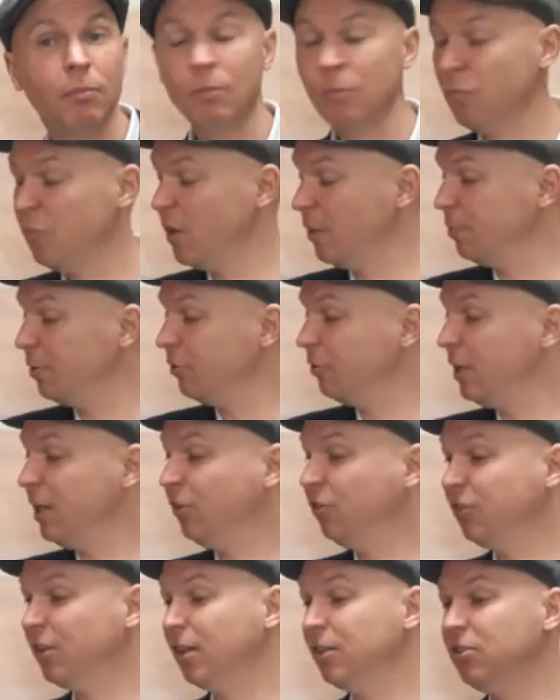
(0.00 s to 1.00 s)
The
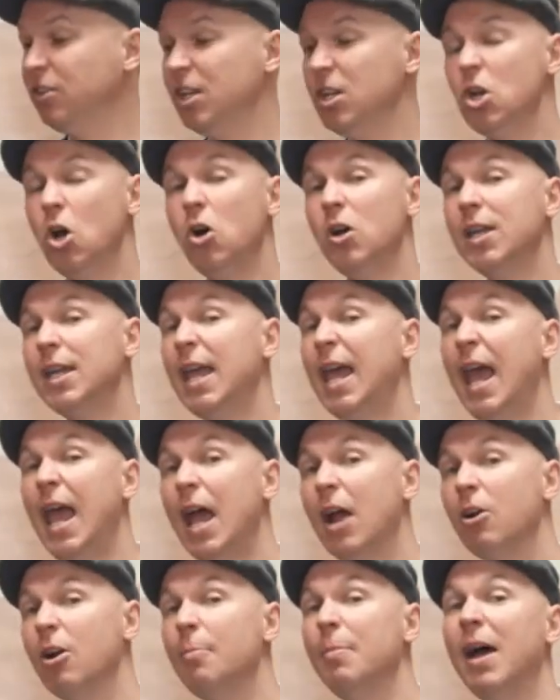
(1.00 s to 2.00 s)
barista did not
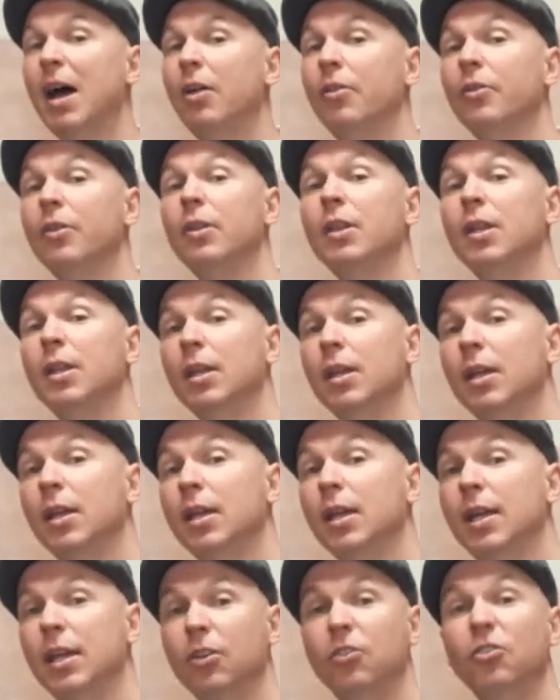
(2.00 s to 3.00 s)
care about
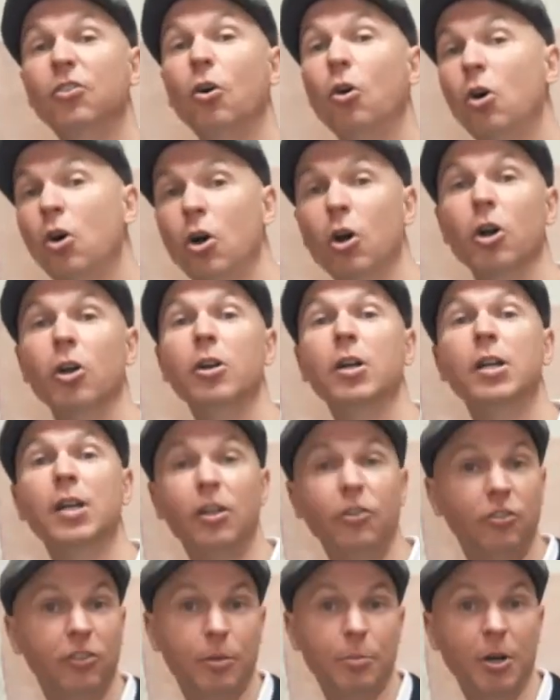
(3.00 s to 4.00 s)
his or her
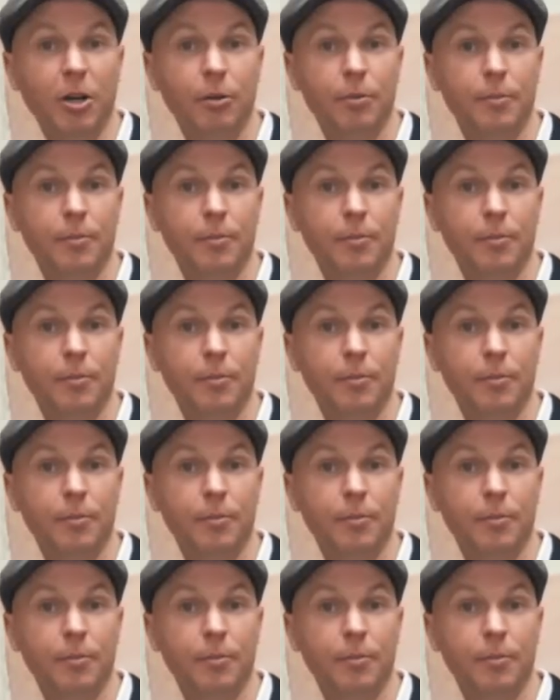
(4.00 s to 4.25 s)
customer.